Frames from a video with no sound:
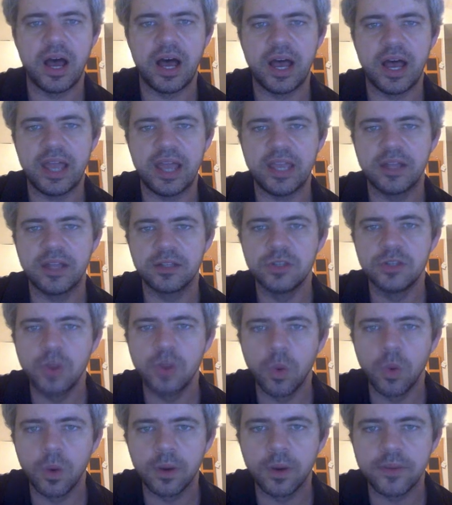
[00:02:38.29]

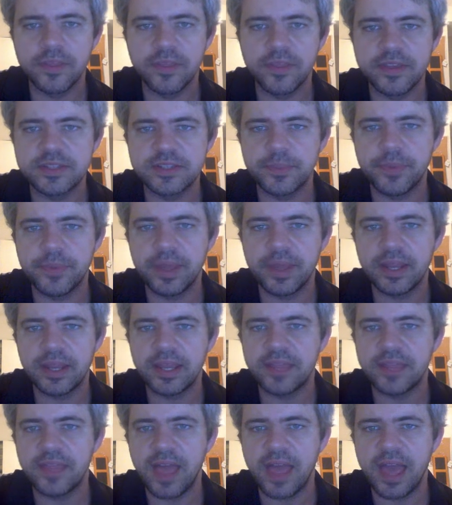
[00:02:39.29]
Ignore this bit
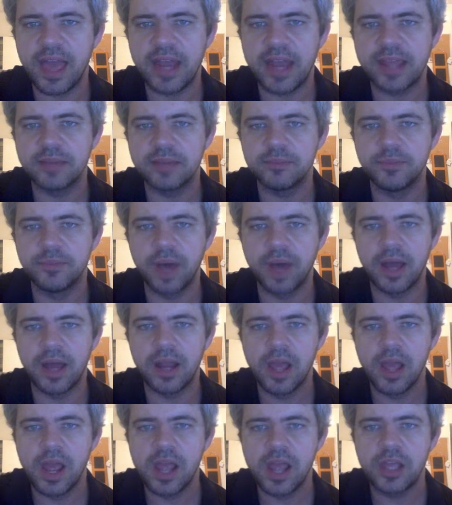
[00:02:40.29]
in the heading, but
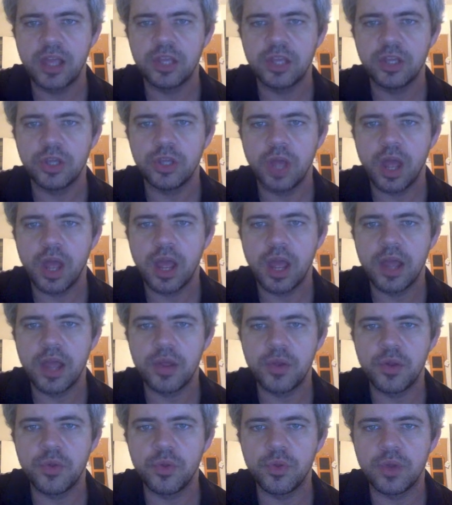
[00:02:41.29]

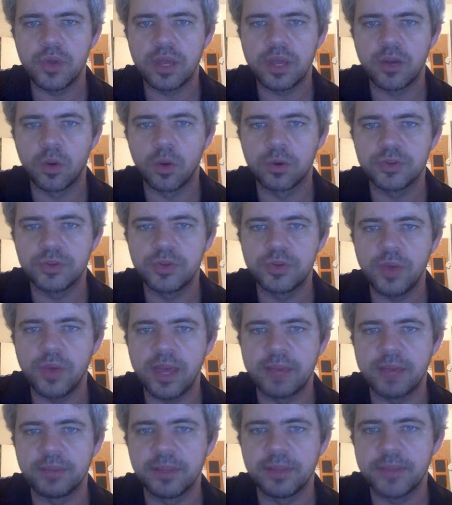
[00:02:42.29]
in order to
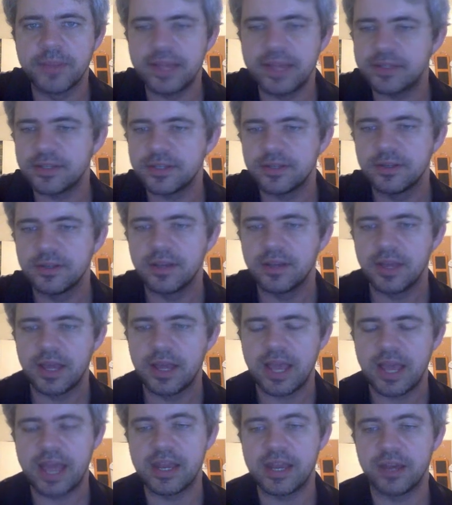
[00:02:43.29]
implement
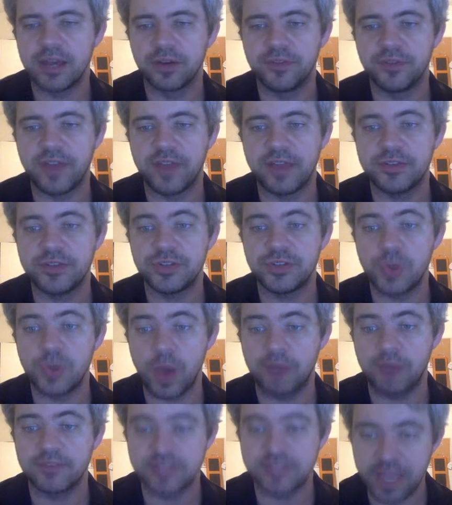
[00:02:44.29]
an interface, you
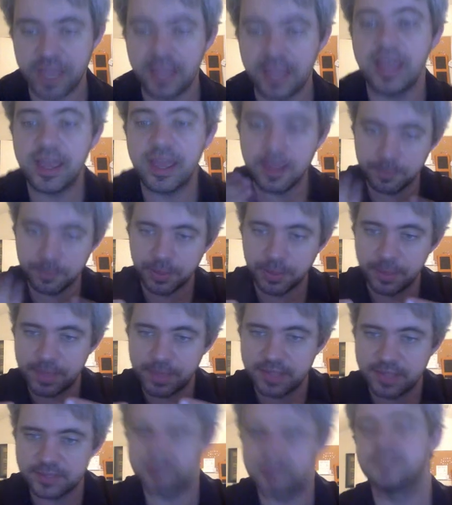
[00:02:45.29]
have to say
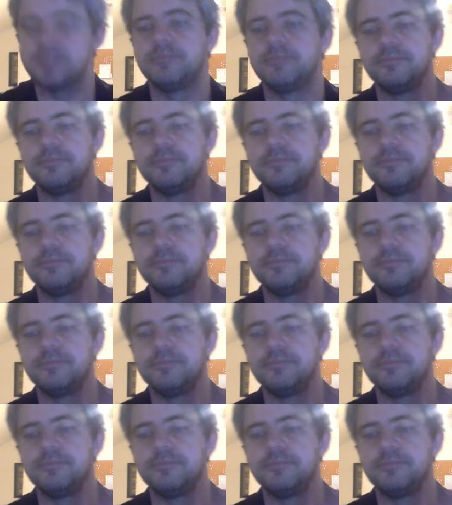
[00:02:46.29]
implements